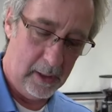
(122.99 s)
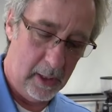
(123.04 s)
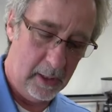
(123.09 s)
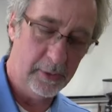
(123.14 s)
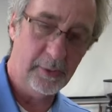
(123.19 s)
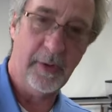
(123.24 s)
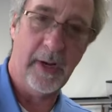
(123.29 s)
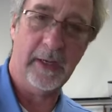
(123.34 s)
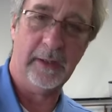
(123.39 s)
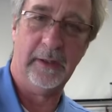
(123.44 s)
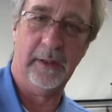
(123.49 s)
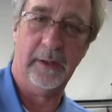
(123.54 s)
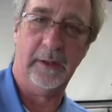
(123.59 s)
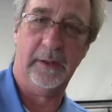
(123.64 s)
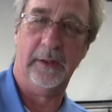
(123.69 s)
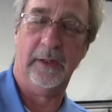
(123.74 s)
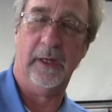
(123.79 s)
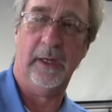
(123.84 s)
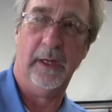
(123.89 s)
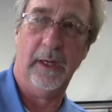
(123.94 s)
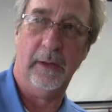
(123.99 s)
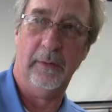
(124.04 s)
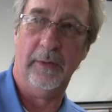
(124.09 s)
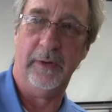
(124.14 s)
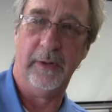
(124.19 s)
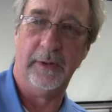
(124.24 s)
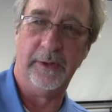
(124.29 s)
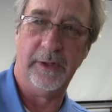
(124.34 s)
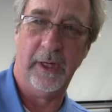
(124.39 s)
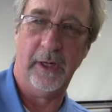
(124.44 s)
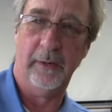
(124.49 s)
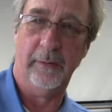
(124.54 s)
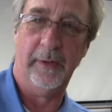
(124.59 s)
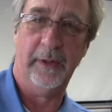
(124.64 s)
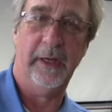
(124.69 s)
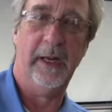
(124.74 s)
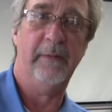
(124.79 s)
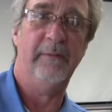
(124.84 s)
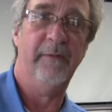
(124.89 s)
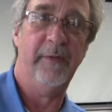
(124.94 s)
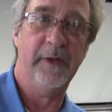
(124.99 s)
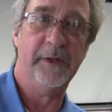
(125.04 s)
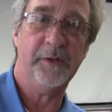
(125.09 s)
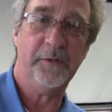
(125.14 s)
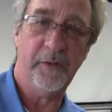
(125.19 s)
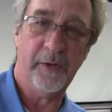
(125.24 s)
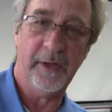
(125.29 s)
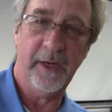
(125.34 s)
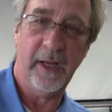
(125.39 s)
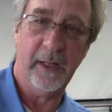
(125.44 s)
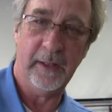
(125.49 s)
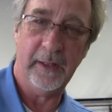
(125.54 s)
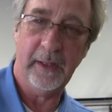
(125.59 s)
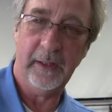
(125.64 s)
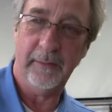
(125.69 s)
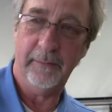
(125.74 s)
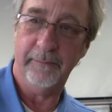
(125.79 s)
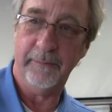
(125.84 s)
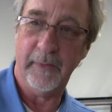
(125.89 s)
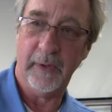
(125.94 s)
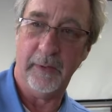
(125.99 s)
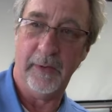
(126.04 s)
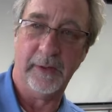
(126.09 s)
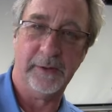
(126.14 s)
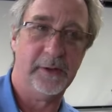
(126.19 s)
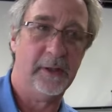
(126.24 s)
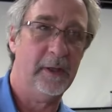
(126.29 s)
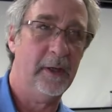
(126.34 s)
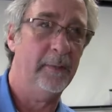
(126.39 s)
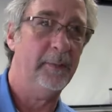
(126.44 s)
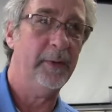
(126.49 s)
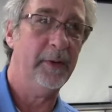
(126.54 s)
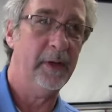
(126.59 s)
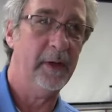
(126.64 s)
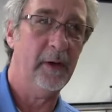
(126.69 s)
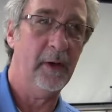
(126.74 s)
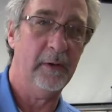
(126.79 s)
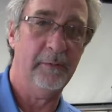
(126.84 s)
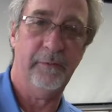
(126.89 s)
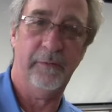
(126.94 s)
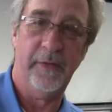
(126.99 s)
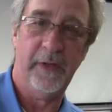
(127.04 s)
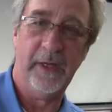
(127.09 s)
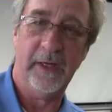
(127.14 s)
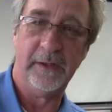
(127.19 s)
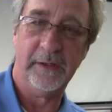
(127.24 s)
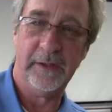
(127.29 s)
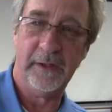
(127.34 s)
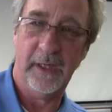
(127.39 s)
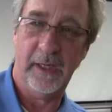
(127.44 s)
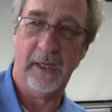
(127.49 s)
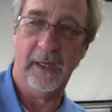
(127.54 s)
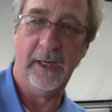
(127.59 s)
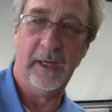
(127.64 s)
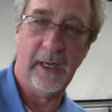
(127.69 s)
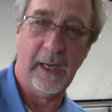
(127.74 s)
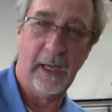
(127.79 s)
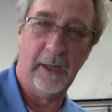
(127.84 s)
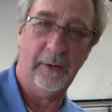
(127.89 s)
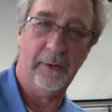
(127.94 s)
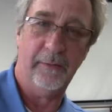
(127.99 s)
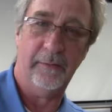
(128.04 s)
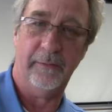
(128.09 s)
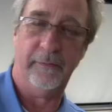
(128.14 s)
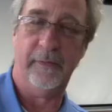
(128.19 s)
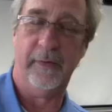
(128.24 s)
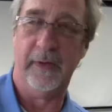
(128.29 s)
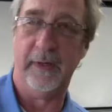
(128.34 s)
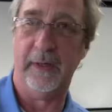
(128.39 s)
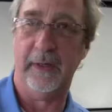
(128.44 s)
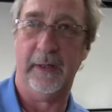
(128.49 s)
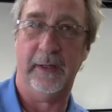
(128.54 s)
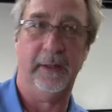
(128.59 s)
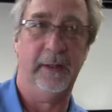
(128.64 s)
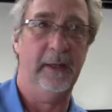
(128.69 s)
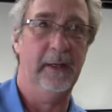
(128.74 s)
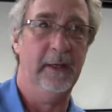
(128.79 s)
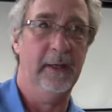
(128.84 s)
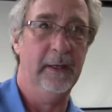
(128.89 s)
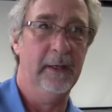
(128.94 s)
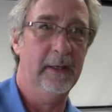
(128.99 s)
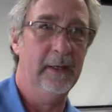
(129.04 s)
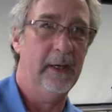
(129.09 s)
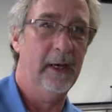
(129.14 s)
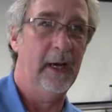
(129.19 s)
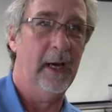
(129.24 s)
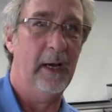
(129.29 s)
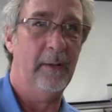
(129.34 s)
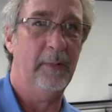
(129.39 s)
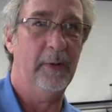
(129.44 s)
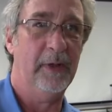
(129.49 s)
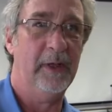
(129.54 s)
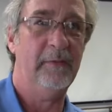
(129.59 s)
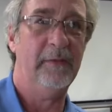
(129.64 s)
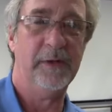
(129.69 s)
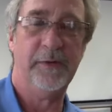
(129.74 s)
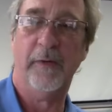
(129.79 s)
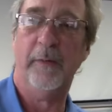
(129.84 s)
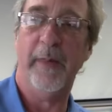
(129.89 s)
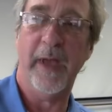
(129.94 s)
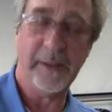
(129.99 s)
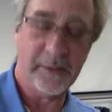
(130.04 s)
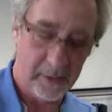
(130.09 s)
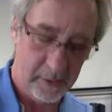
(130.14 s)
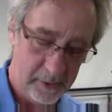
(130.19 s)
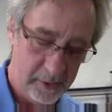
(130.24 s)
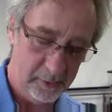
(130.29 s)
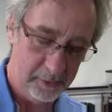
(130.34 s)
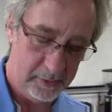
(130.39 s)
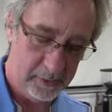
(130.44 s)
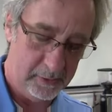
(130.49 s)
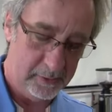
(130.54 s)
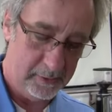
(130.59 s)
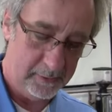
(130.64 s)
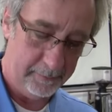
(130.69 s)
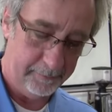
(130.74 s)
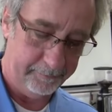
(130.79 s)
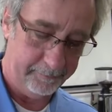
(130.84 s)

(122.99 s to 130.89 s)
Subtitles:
contracted with a gentleman named Vince Fideli, who has a company called VST out of, I believe he's from Massachusetts.